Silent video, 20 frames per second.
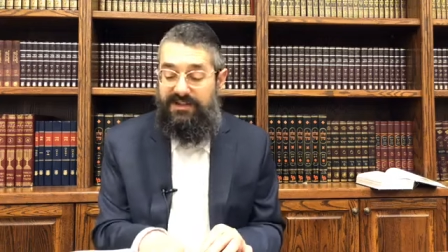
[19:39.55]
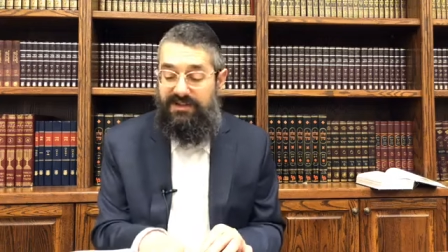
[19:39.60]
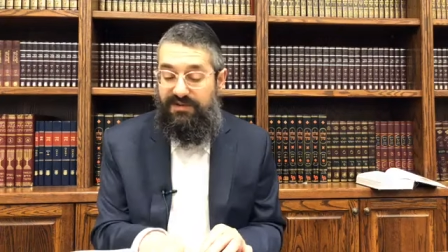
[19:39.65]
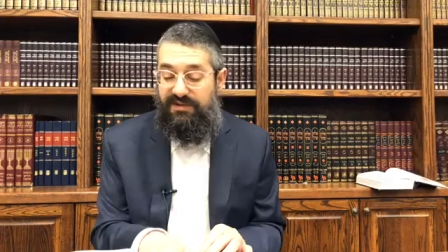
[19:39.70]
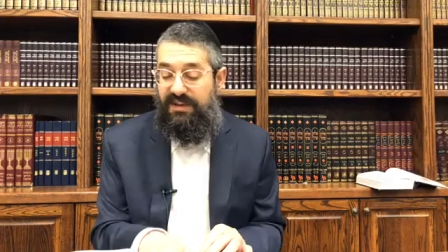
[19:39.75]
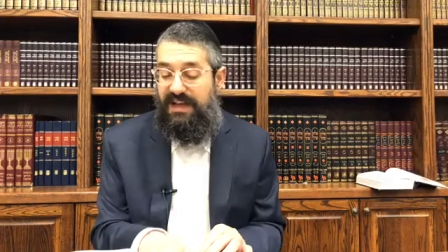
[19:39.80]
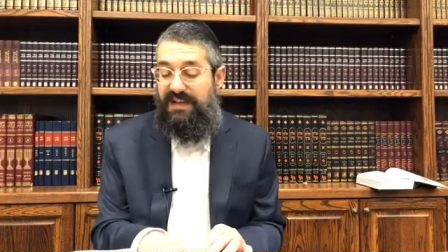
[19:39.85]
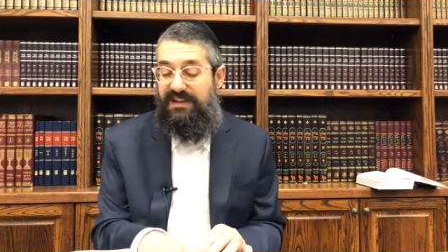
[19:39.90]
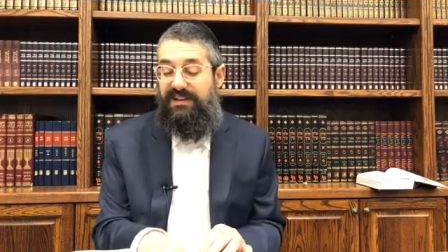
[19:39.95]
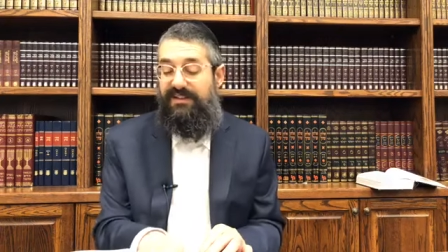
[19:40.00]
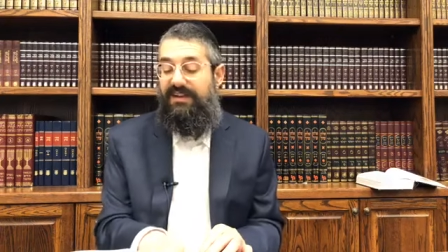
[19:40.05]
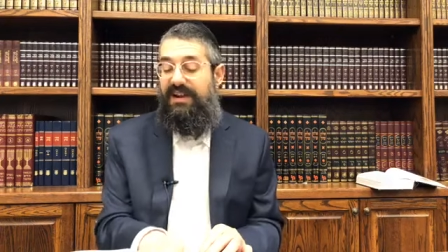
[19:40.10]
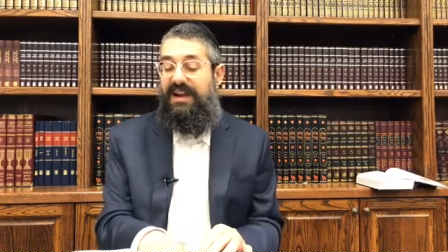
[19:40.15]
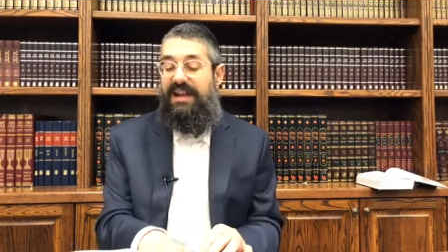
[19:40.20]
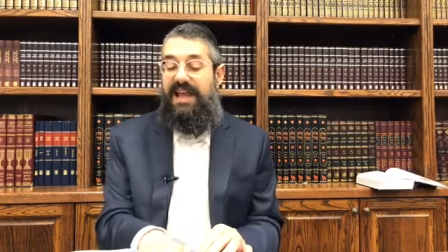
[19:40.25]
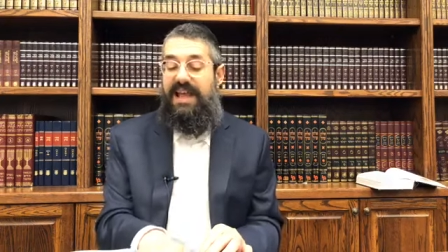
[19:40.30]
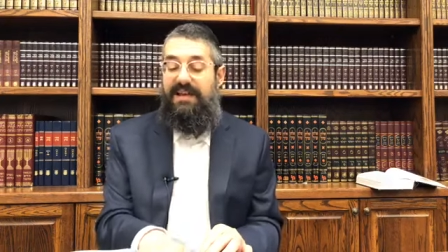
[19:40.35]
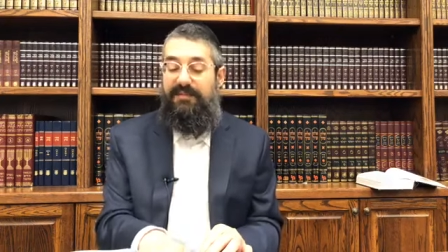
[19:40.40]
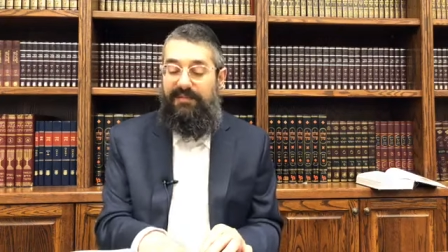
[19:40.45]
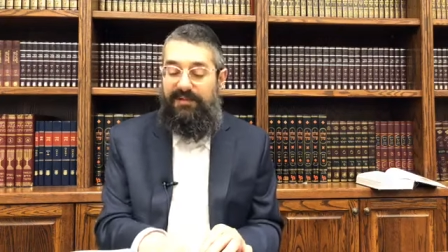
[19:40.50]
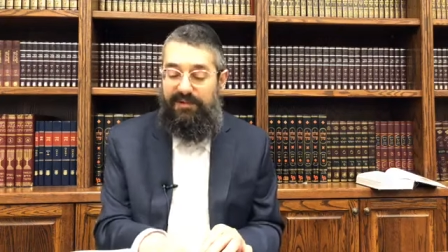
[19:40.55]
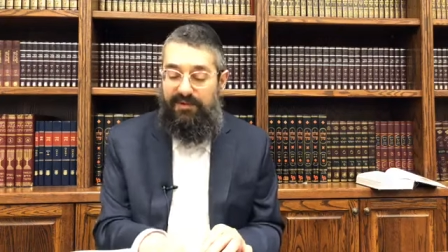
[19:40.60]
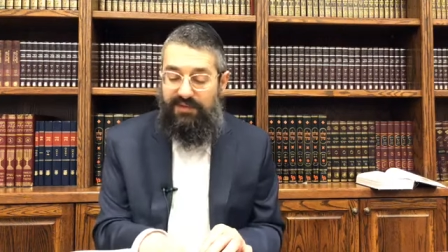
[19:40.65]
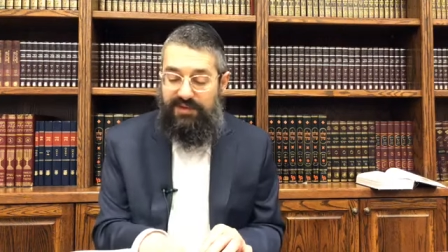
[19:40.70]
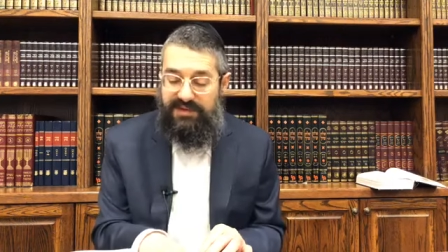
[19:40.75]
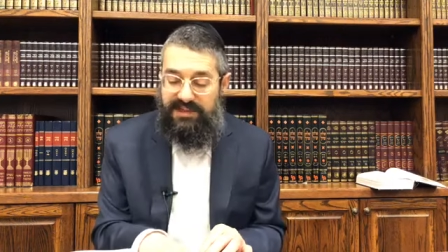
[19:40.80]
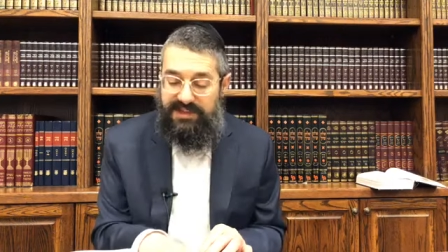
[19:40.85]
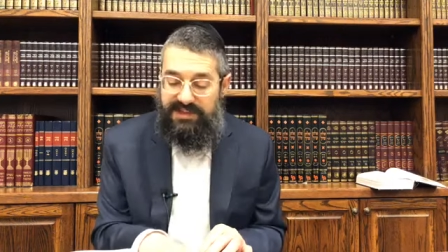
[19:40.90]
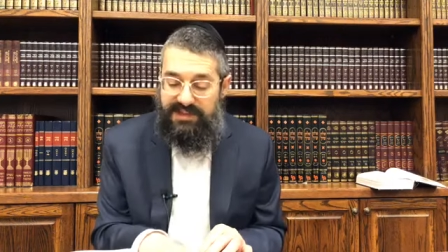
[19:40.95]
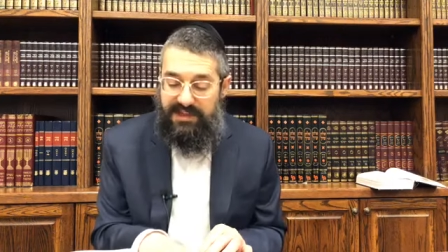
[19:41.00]
so that they're not able to
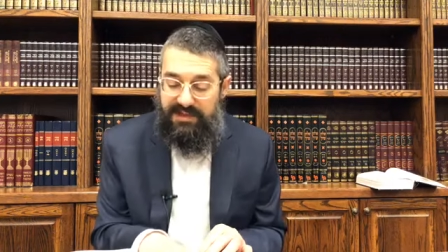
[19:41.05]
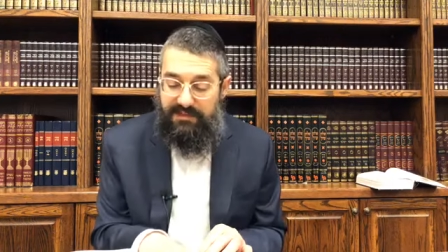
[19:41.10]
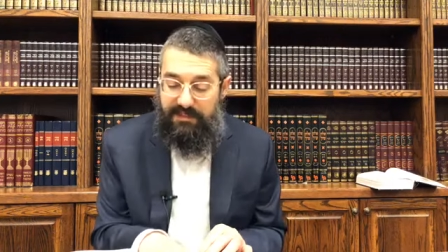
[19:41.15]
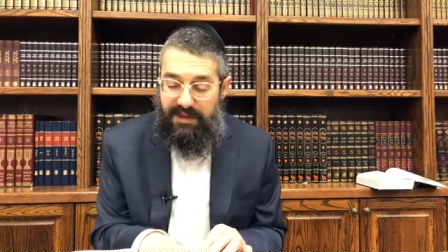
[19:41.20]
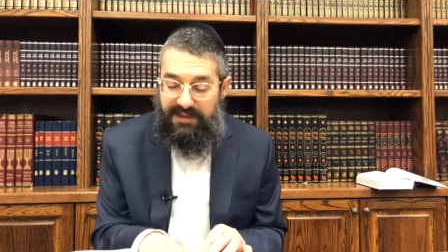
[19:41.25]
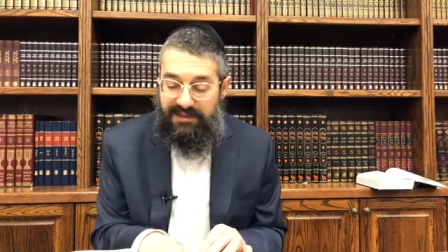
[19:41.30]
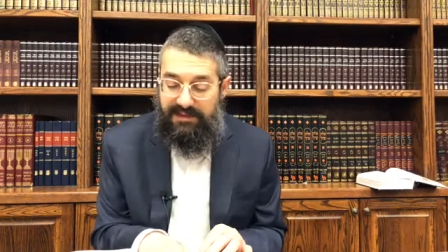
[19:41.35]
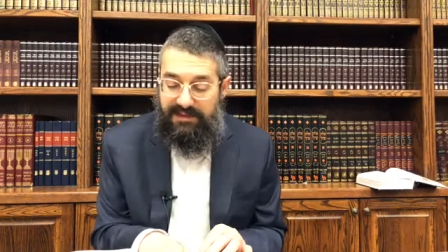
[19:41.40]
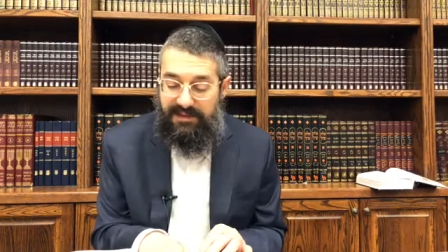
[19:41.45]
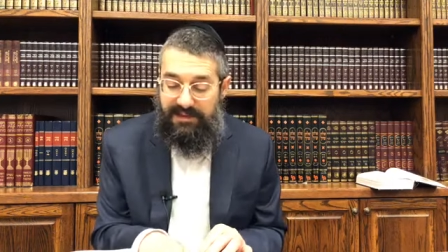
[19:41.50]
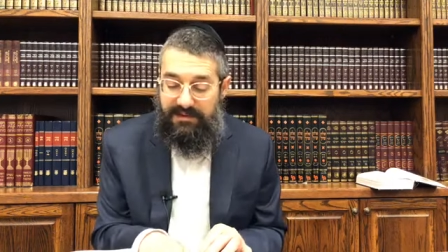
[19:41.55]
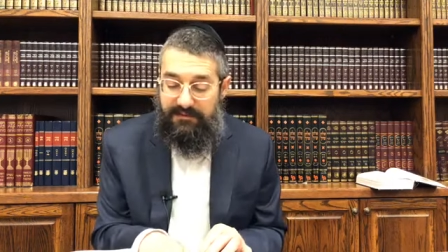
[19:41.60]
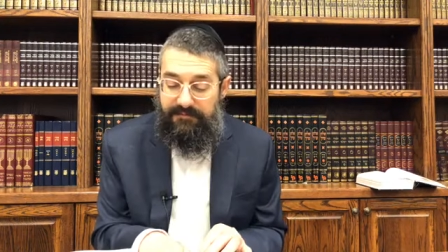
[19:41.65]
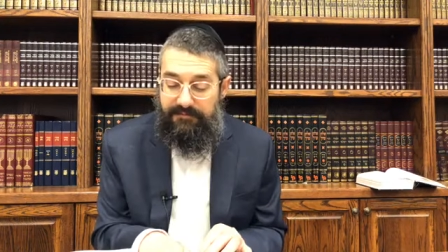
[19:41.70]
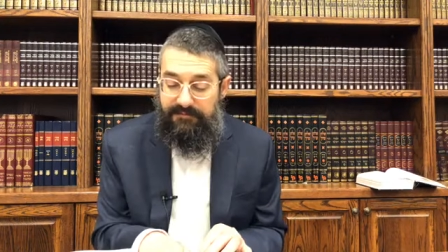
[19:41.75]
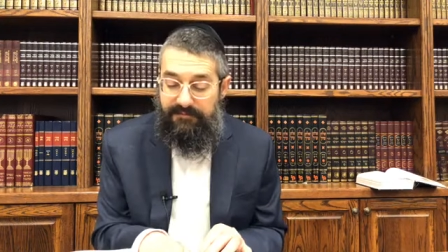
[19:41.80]
exist independently.